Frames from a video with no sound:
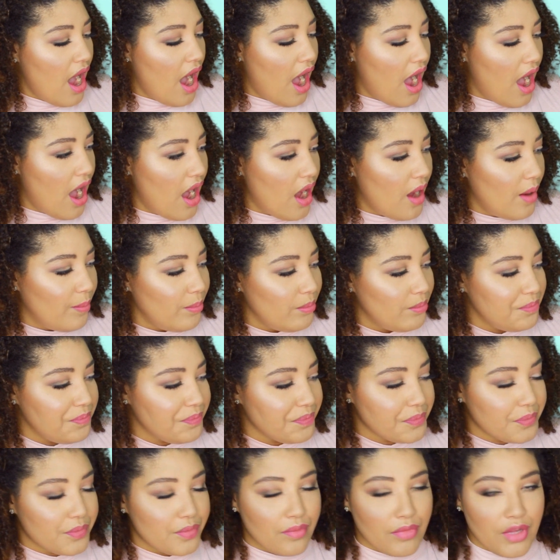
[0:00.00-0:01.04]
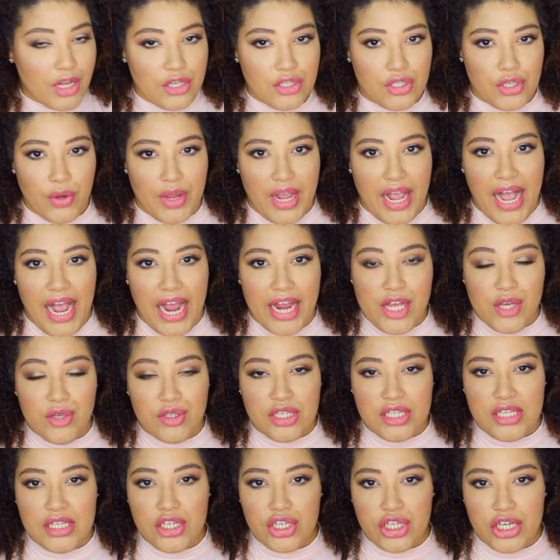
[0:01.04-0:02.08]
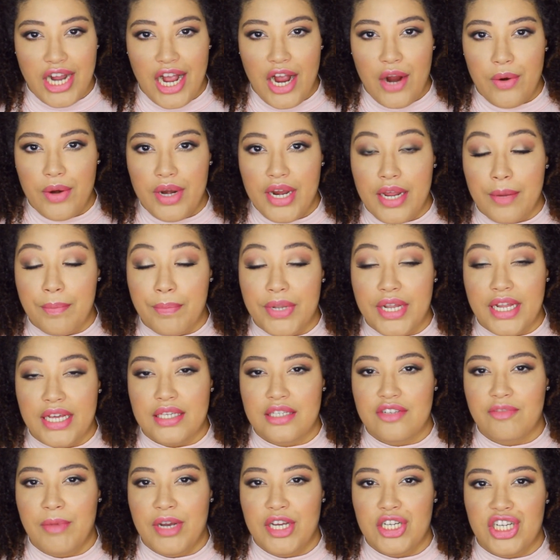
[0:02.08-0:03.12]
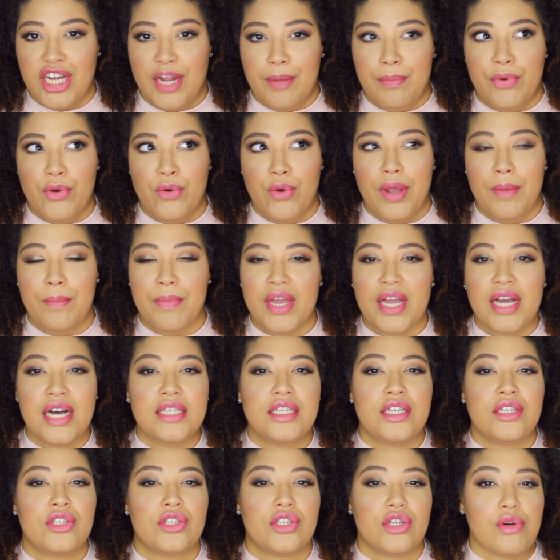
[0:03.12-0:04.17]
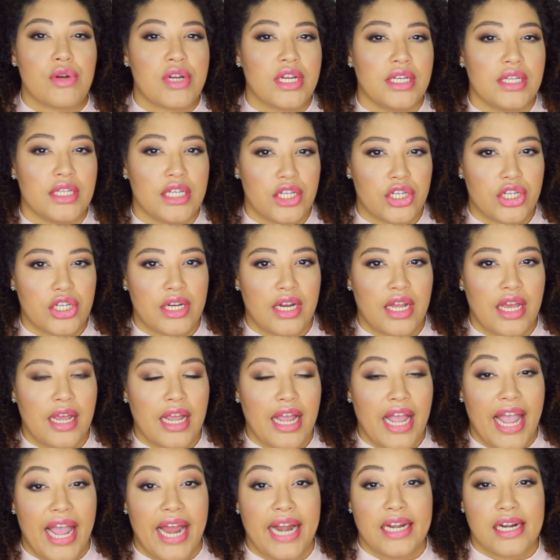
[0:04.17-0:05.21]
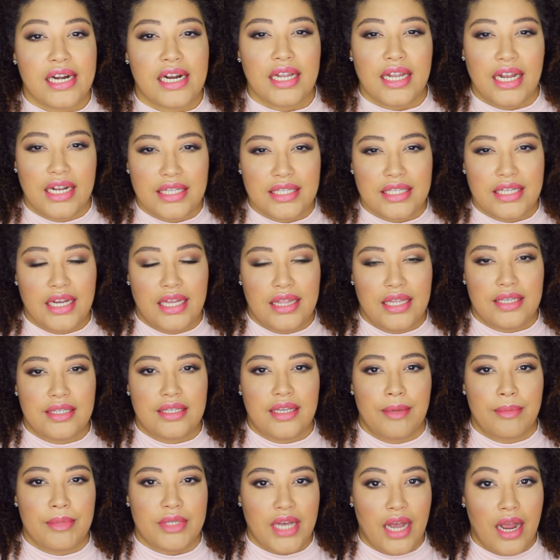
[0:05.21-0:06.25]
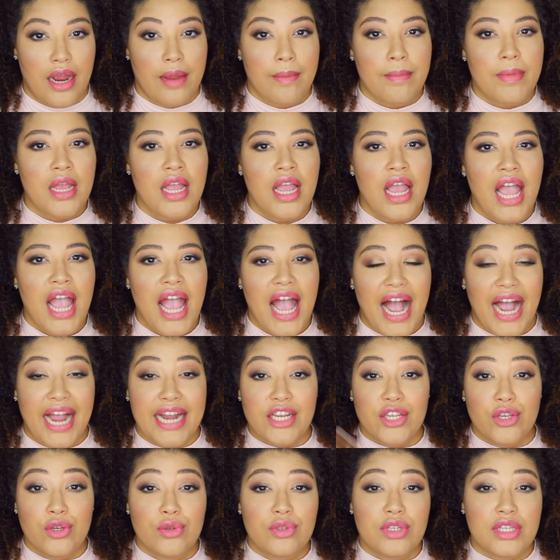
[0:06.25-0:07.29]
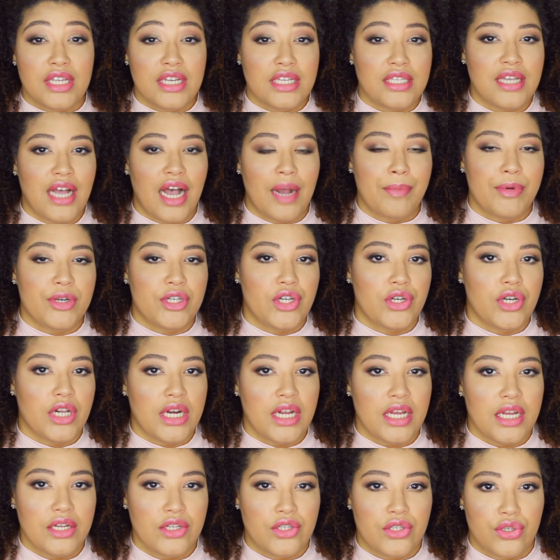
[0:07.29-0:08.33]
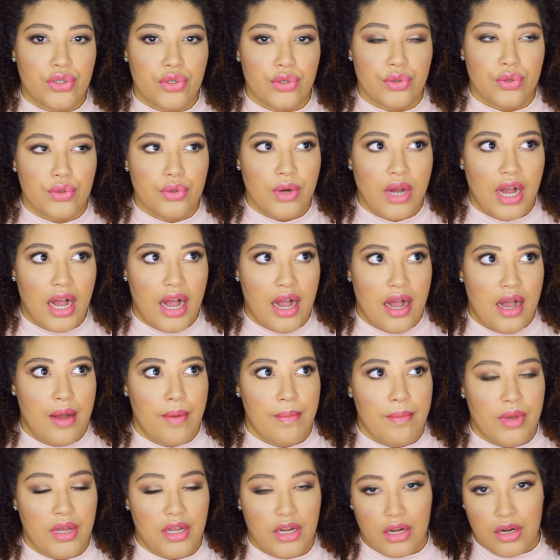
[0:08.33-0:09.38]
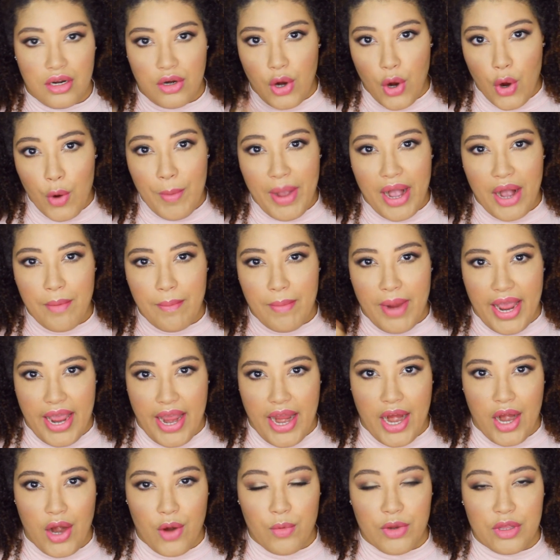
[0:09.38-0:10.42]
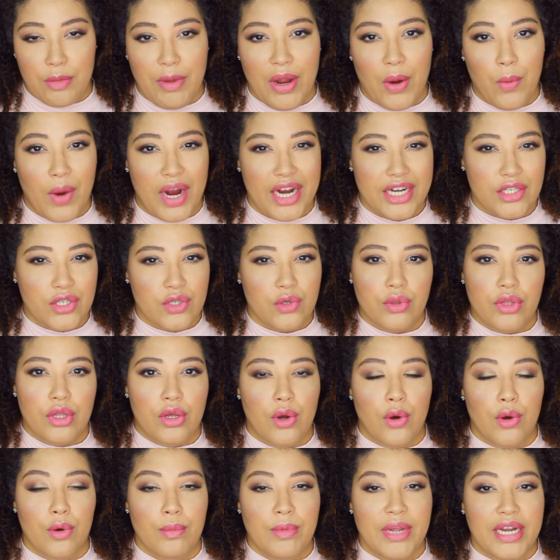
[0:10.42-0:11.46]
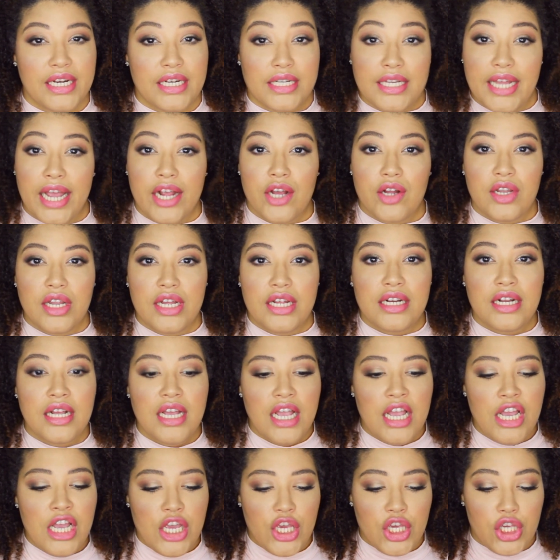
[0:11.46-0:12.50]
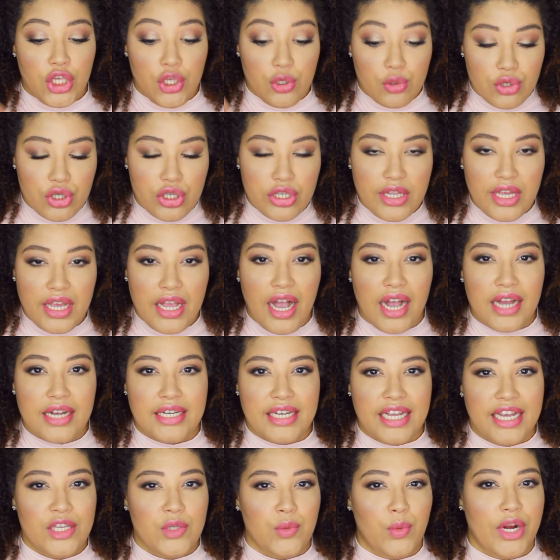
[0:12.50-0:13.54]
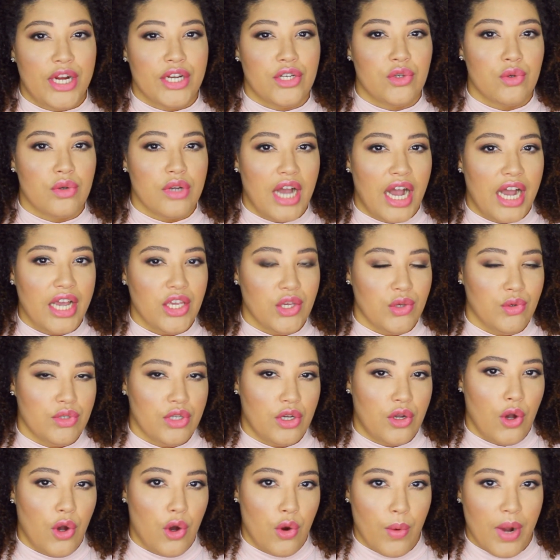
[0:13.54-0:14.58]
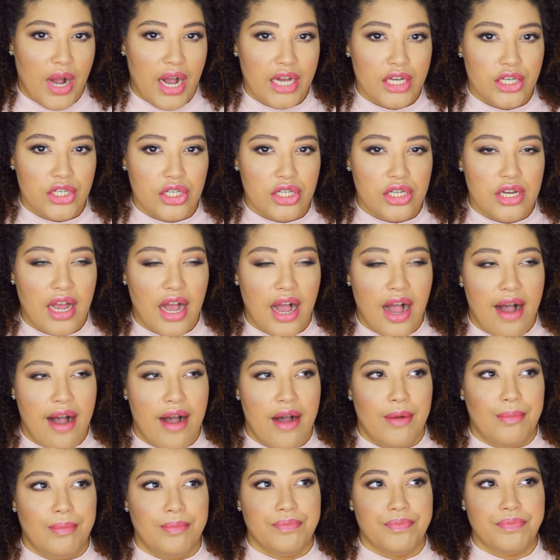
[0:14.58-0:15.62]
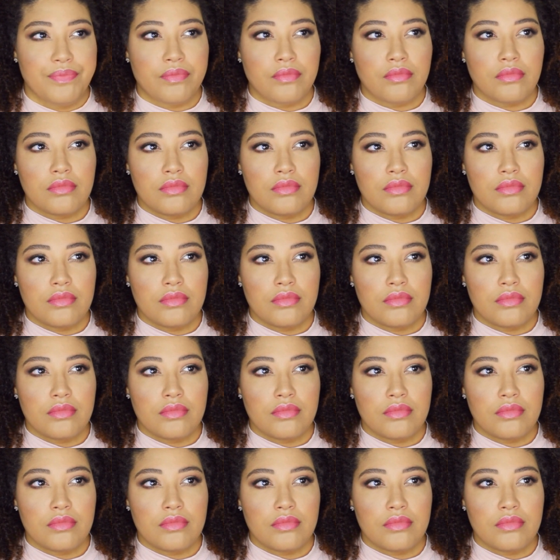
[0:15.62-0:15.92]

Um, so yeah, I use this in the shower in place of my shampoo, and because it's so conditioning and cleansing at the same time, I use this opportunity to um, comb out my hair with my wide tooth comb and detangle it. Usually on days where I do not use a co-wash. Um,